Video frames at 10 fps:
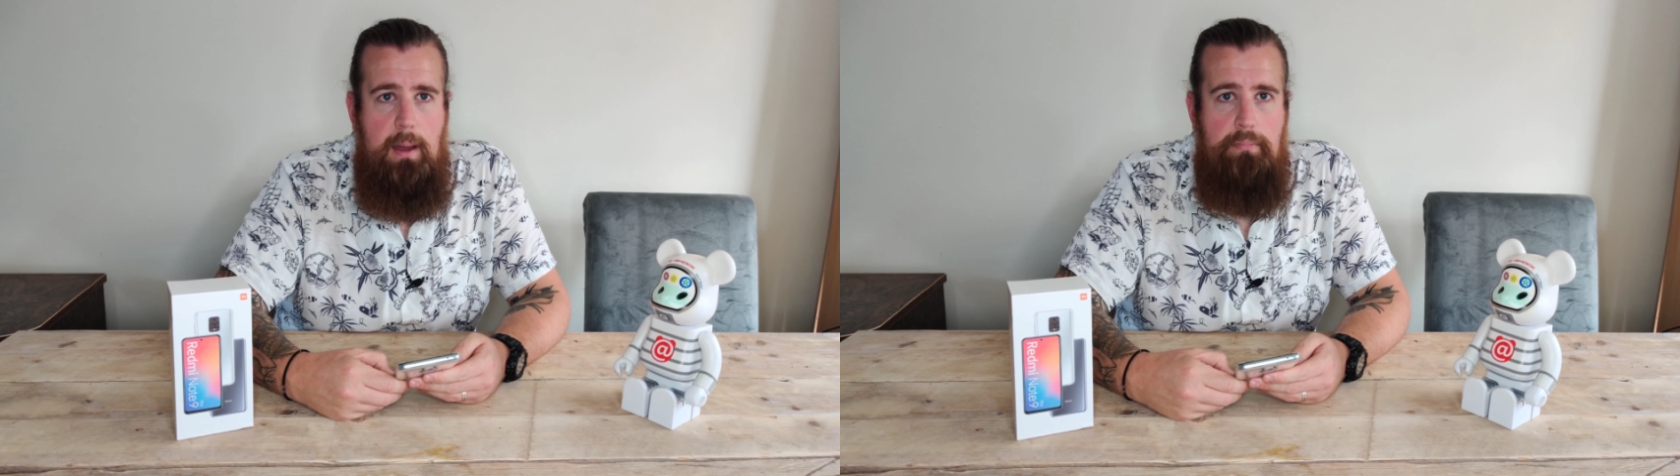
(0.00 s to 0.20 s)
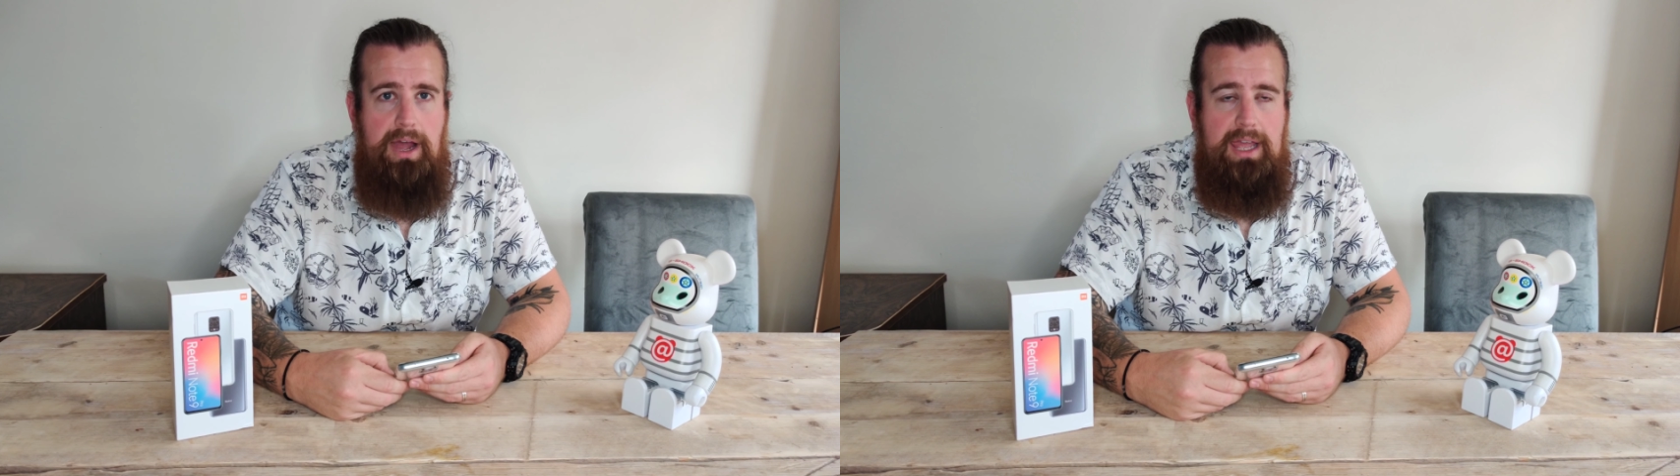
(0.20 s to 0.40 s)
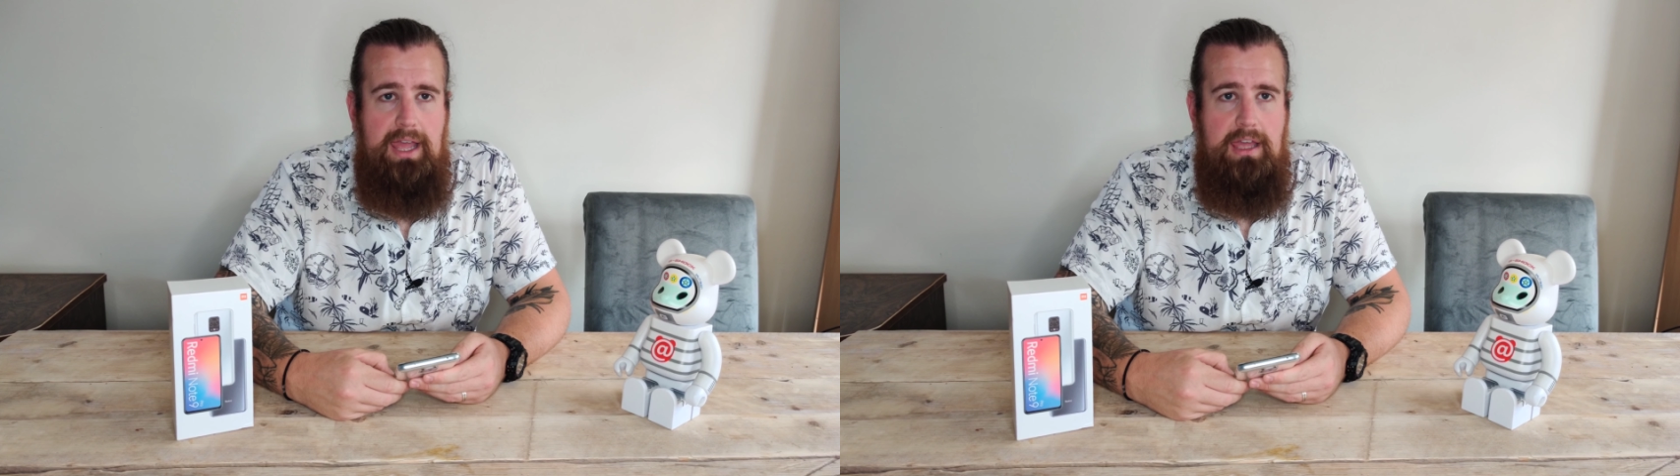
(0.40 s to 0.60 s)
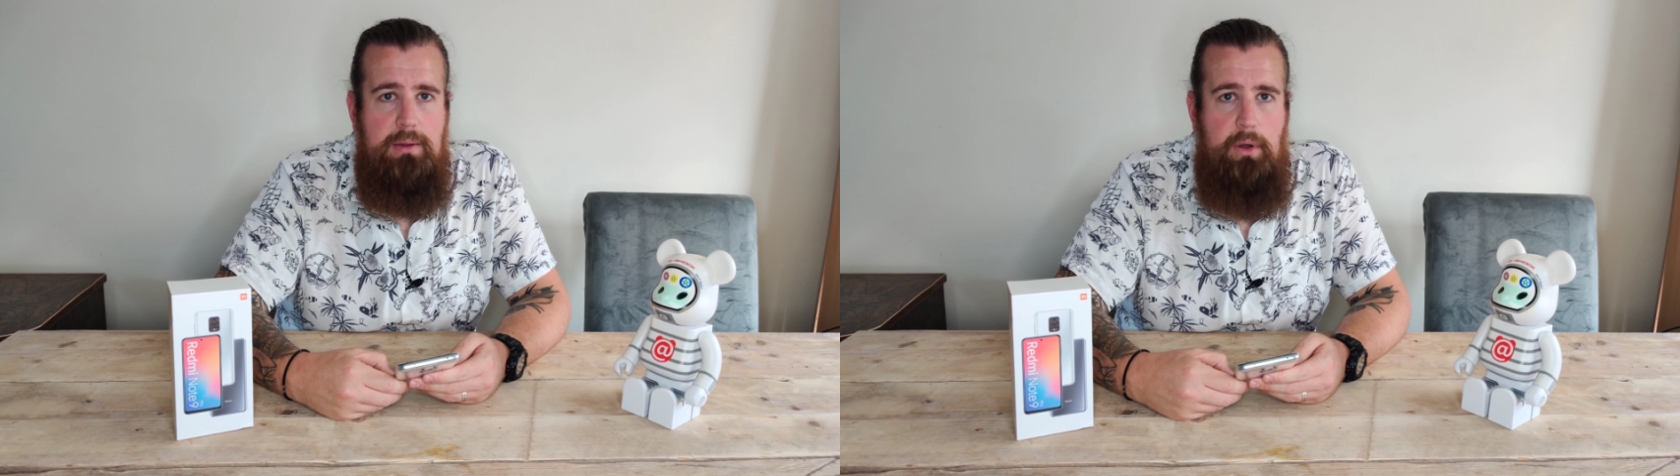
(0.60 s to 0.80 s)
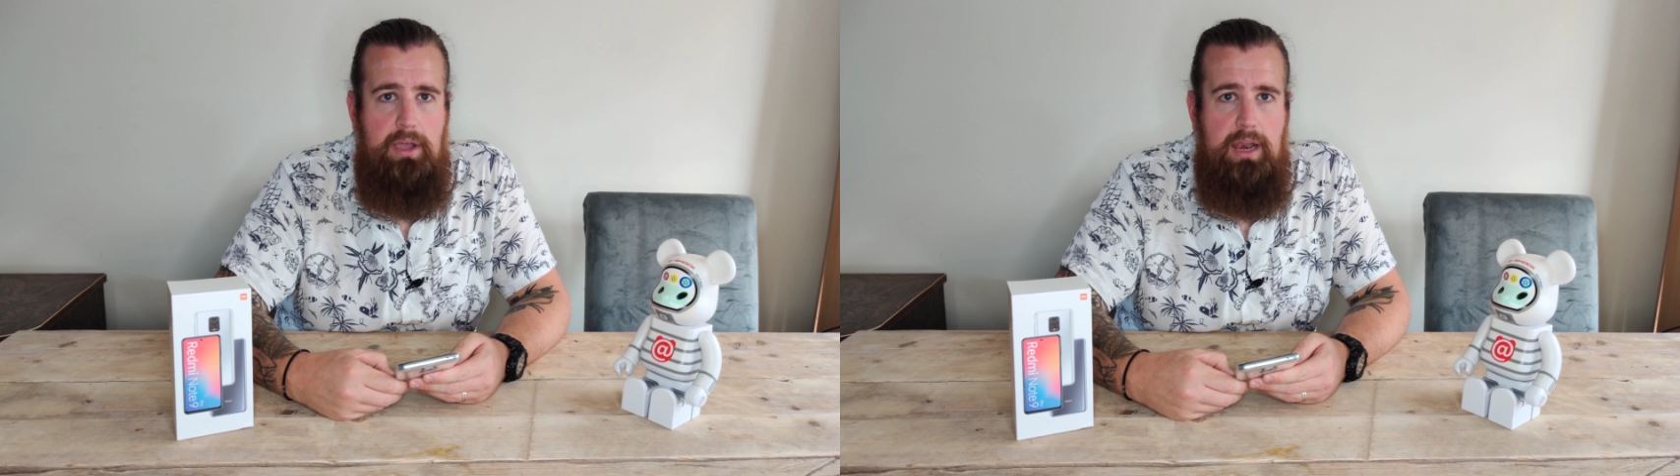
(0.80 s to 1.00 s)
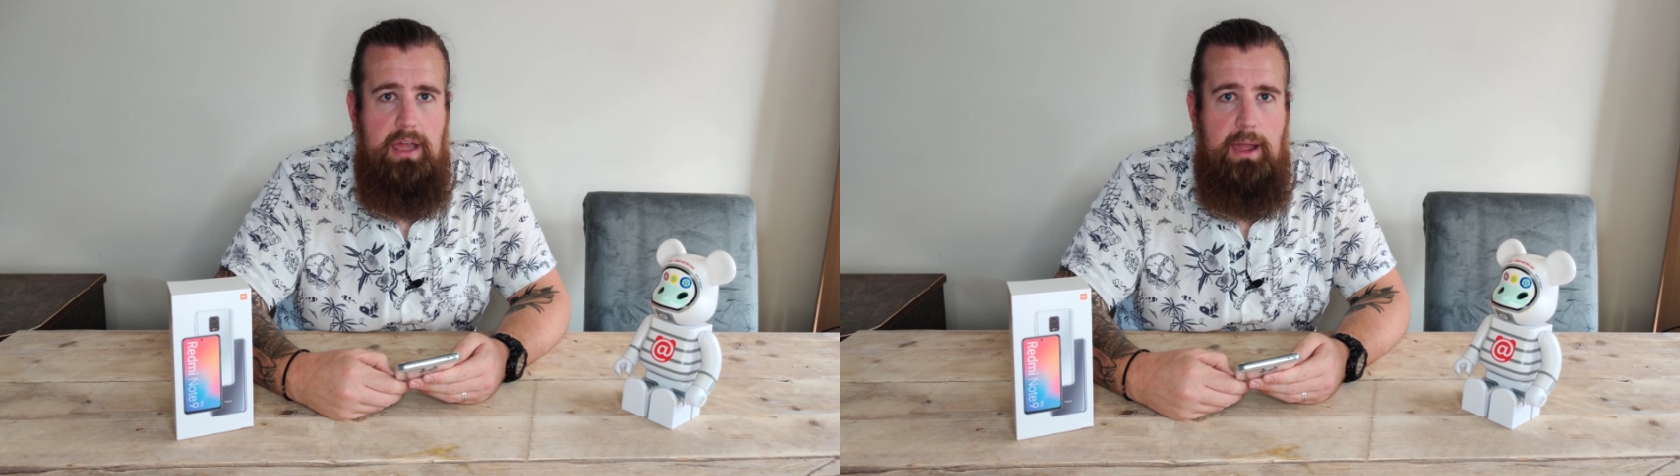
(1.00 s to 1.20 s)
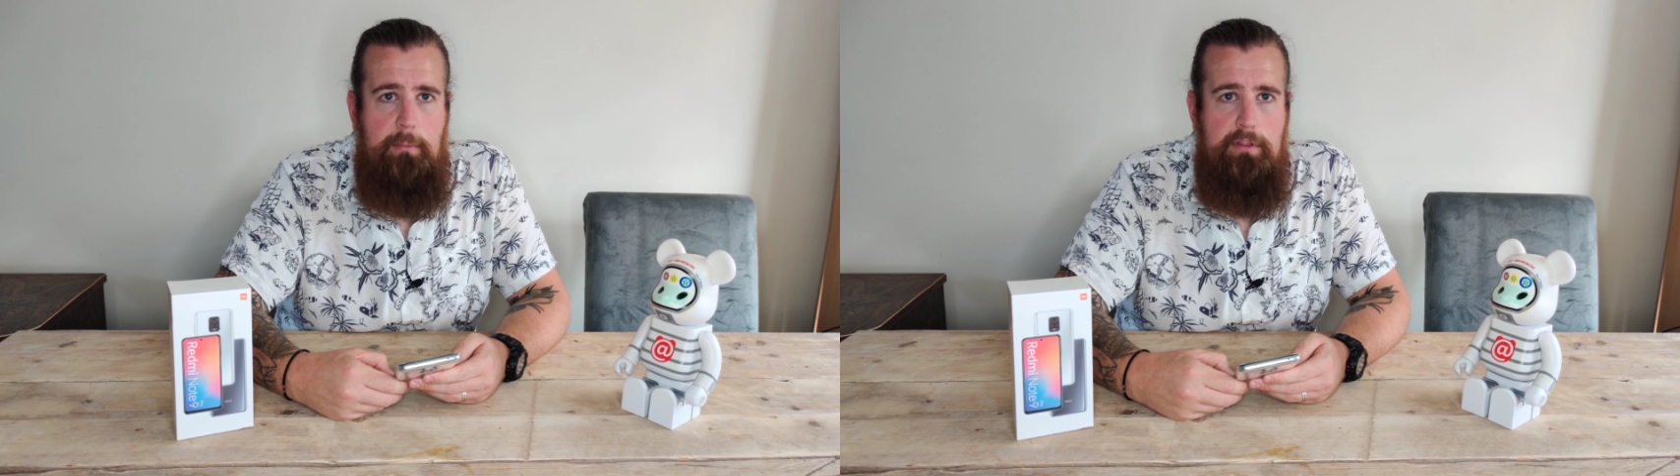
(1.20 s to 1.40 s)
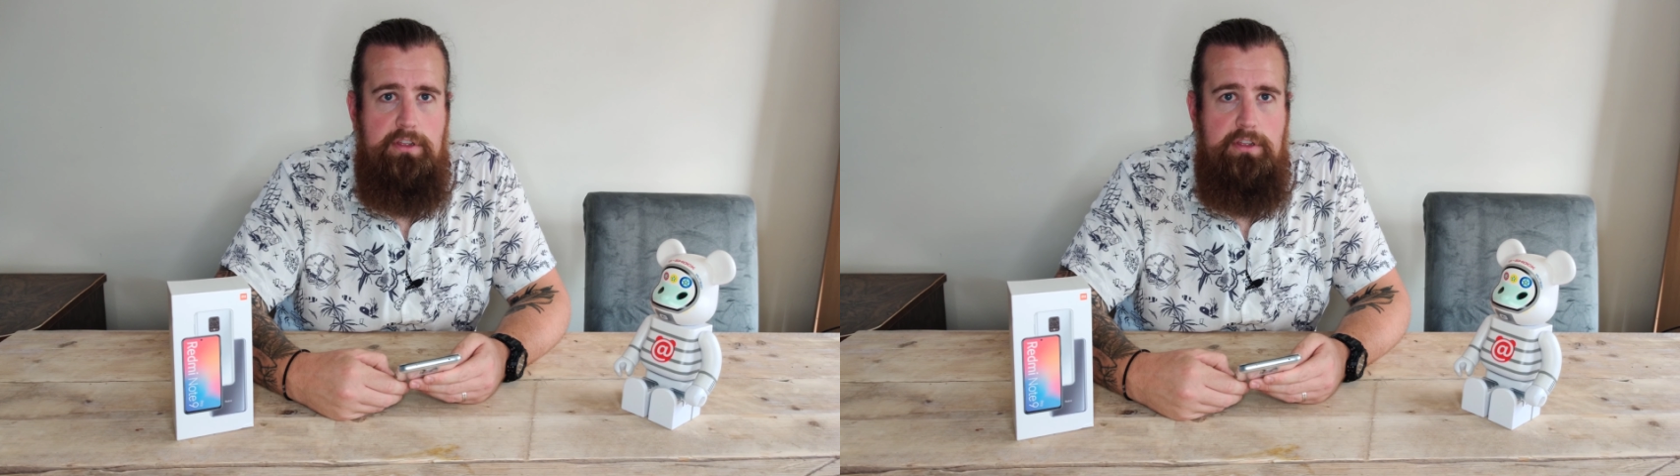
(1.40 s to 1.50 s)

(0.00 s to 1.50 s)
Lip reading: bracket, you might get a camera